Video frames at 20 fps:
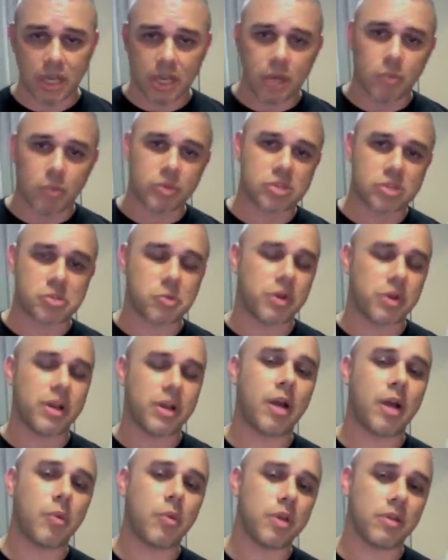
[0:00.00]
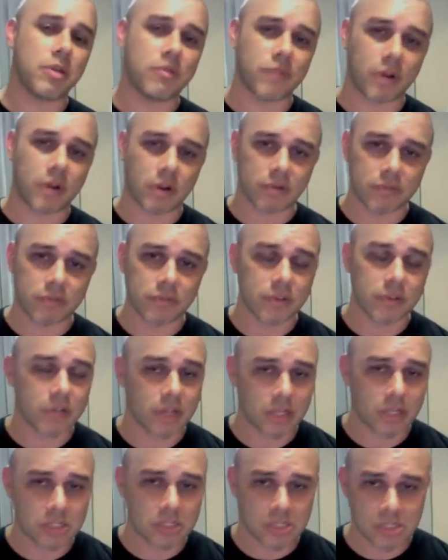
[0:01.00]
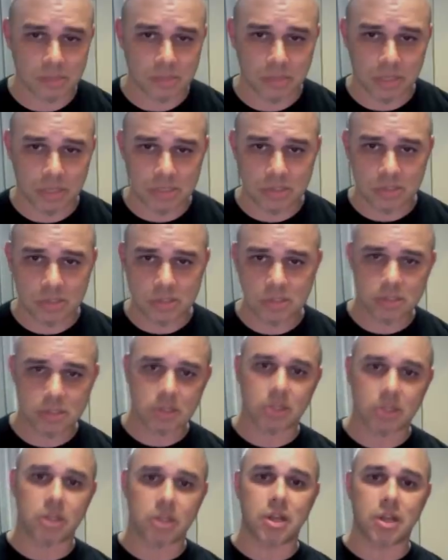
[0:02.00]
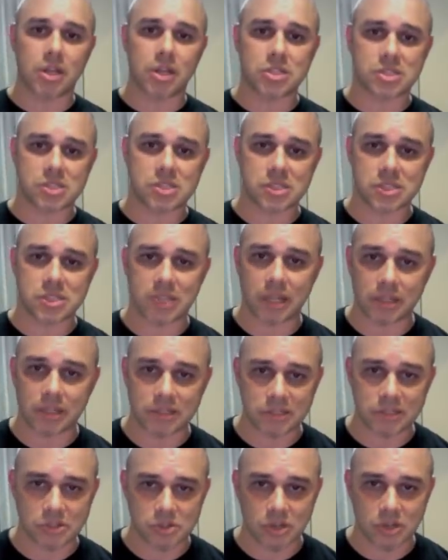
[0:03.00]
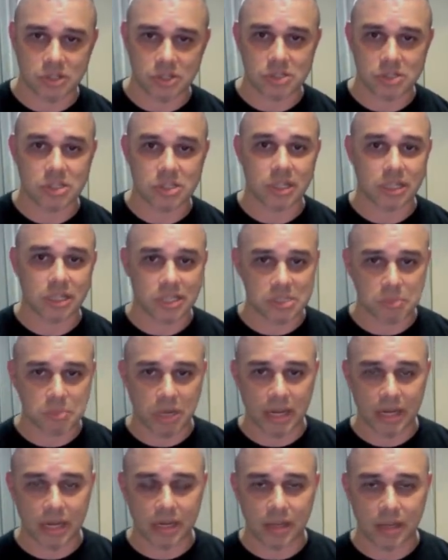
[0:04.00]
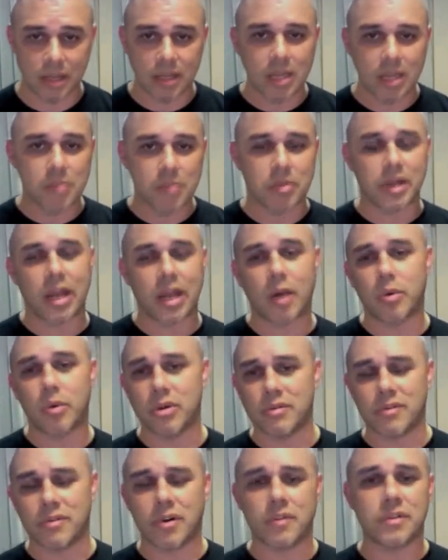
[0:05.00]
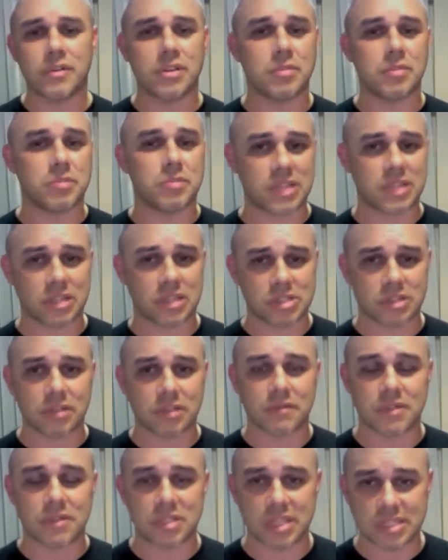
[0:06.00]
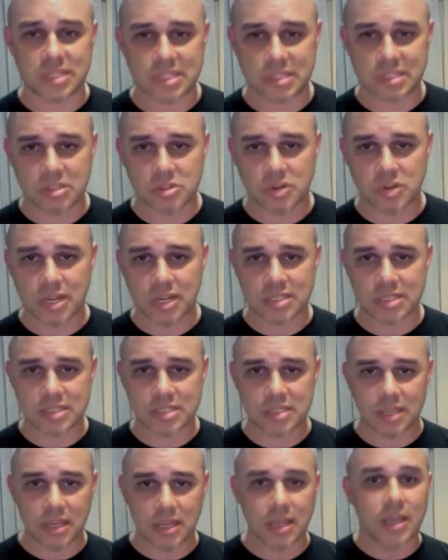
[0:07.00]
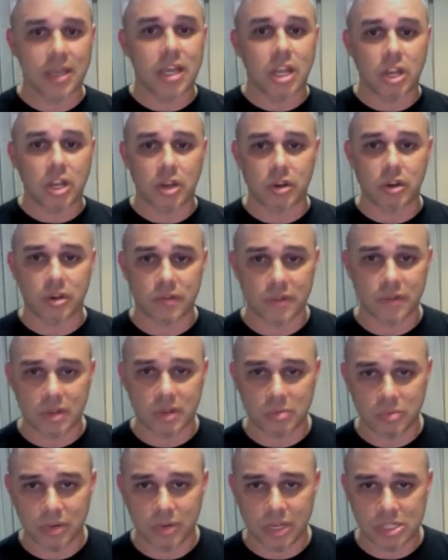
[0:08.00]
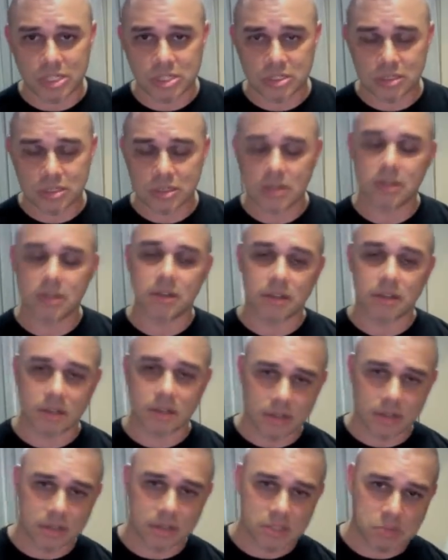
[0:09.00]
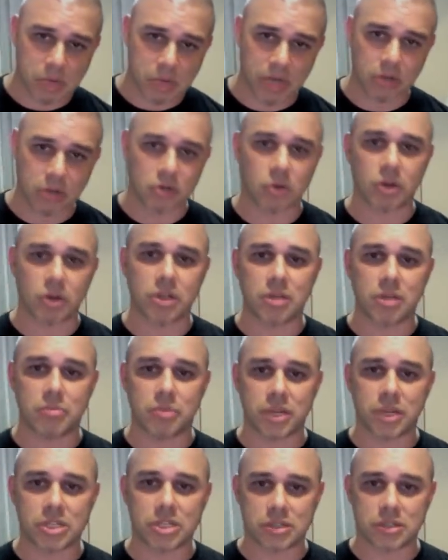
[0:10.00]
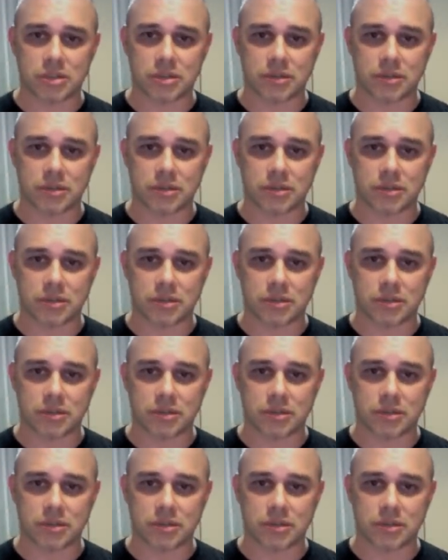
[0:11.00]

which is where now we involve not just the muscles, not just the skeletal structures like the spine, but now we're involving the potential of disc stress, nerve compression, spinal cord compression.